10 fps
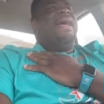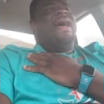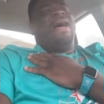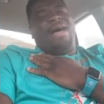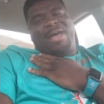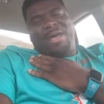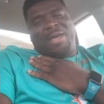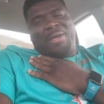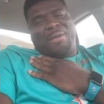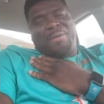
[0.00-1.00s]

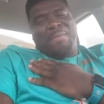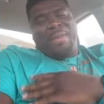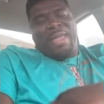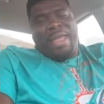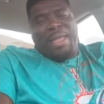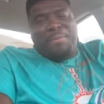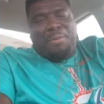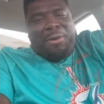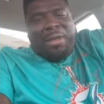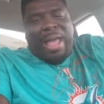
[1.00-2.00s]
Oh, man,
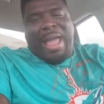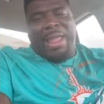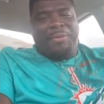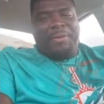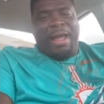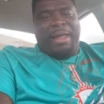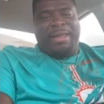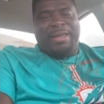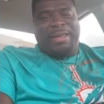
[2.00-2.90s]
boy, I ain't right.